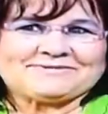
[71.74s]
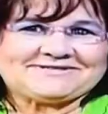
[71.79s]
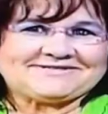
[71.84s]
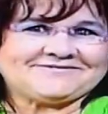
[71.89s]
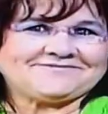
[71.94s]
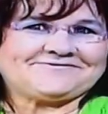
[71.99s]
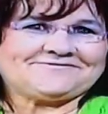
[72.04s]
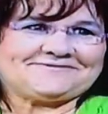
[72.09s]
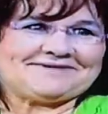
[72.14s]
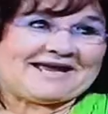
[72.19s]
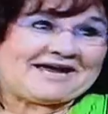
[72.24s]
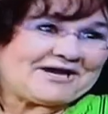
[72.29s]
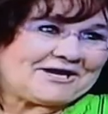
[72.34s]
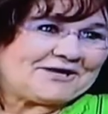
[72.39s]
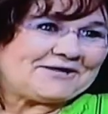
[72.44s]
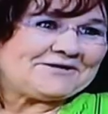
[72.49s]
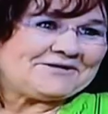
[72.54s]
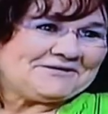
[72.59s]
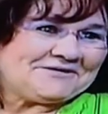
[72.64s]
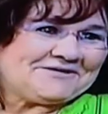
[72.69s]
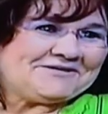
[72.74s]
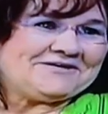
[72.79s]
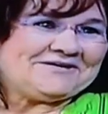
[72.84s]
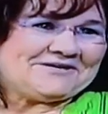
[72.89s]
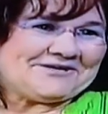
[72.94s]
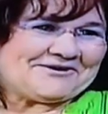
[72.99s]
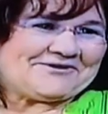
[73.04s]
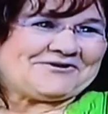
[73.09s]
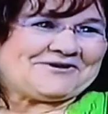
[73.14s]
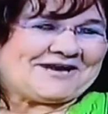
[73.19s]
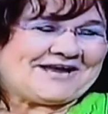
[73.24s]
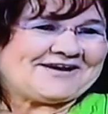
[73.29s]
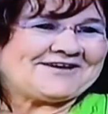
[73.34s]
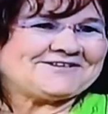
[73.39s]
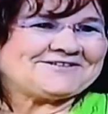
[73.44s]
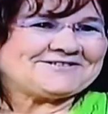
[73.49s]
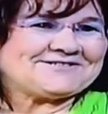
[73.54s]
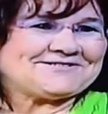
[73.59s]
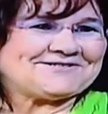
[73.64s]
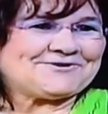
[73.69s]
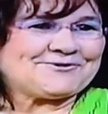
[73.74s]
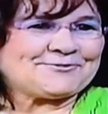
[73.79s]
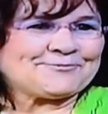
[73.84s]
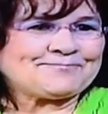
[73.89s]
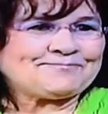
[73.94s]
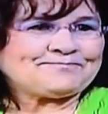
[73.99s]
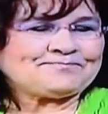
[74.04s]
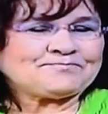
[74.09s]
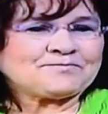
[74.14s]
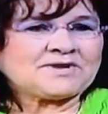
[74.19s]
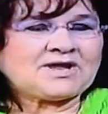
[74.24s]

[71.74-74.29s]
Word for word: of luck. Good How did that come about?